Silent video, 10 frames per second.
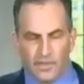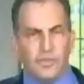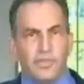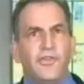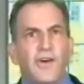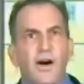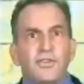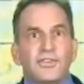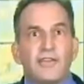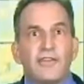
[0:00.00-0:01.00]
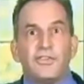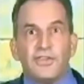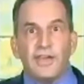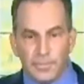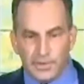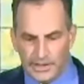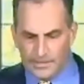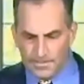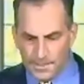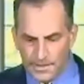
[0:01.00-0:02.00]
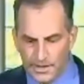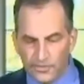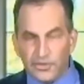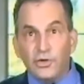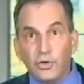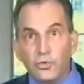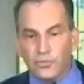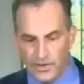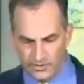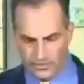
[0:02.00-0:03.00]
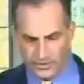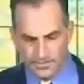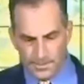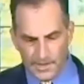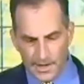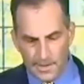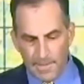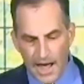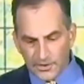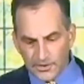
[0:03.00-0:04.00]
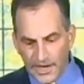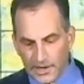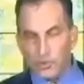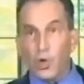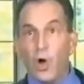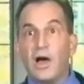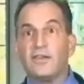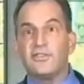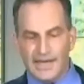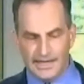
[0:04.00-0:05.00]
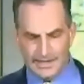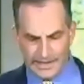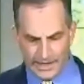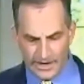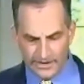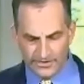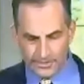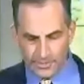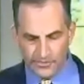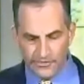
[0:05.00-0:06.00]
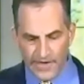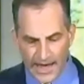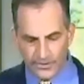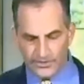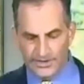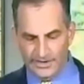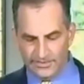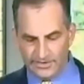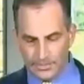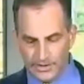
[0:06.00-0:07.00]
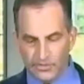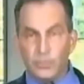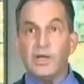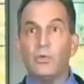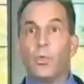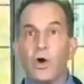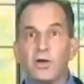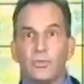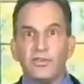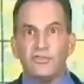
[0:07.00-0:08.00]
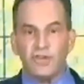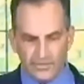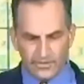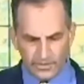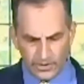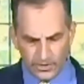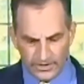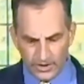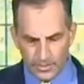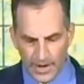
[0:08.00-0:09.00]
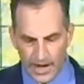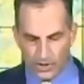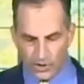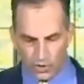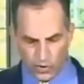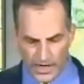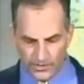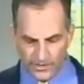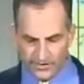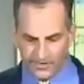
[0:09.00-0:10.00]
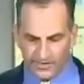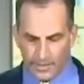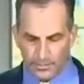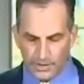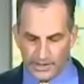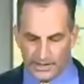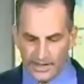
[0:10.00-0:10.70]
The Fall Staff Assembly is a new tradition. Modeled on our long-standing custom of faculty assemblies, we worked with Chancellor Diermeier to create this assembly